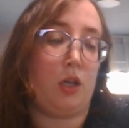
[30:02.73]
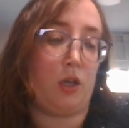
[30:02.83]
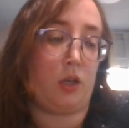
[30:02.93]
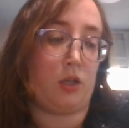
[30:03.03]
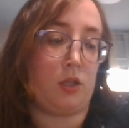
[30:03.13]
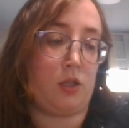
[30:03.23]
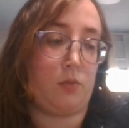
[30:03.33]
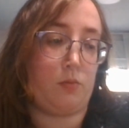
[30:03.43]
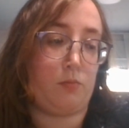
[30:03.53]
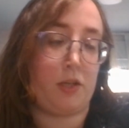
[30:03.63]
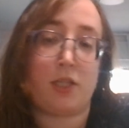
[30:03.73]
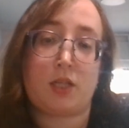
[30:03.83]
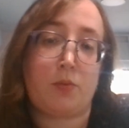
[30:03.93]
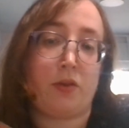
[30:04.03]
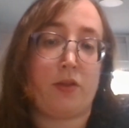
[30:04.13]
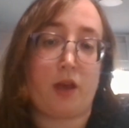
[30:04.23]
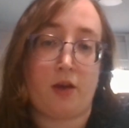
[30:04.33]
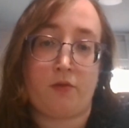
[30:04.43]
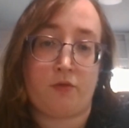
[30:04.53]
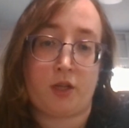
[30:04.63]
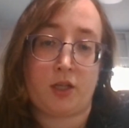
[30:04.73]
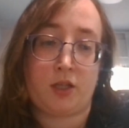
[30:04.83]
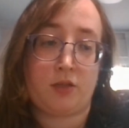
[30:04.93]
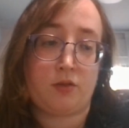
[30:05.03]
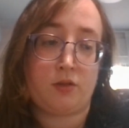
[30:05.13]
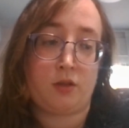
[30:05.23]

And basically with every